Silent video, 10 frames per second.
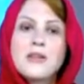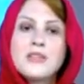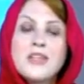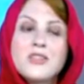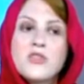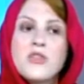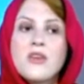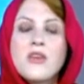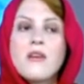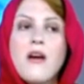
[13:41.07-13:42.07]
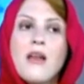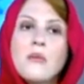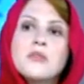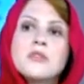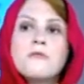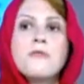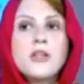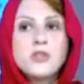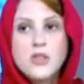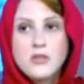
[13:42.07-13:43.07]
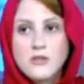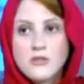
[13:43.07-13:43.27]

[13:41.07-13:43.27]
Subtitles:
teach the elements of fiction.